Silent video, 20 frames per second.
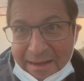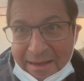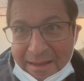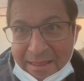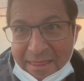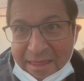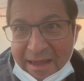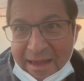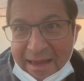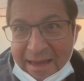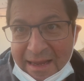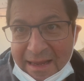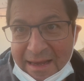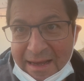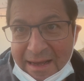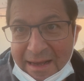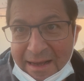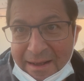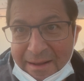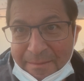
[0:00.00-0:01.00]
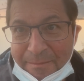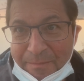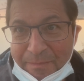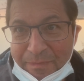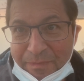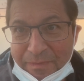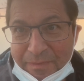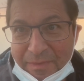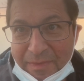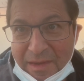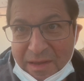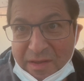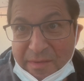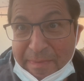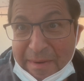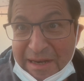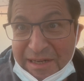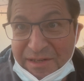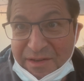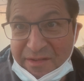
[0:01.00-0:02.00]
The
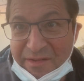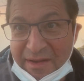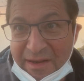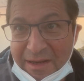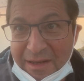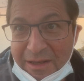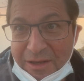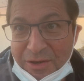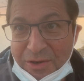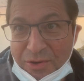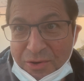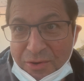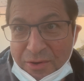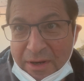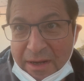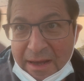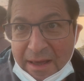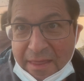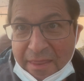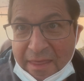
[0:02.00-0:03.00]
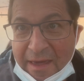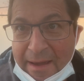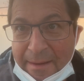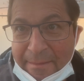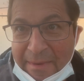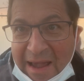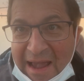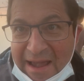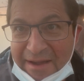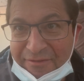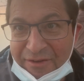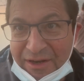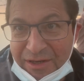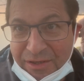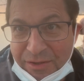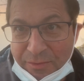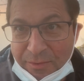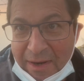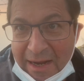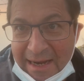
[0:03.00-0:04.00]
speeches include them having
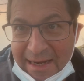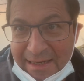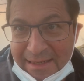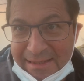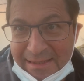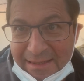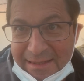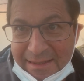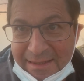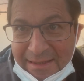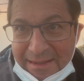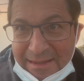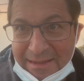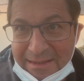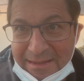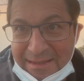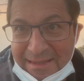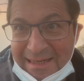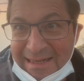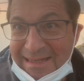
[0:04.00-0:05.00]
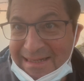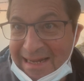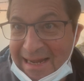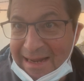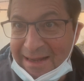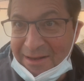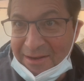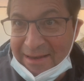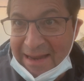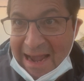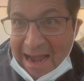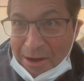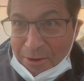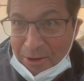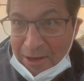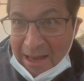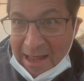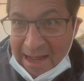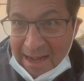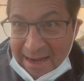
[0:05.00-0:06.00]
to write detailed
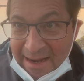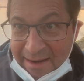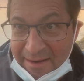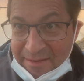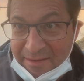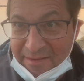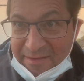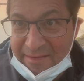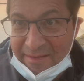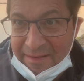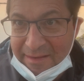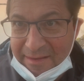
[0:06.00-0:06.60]
outlines.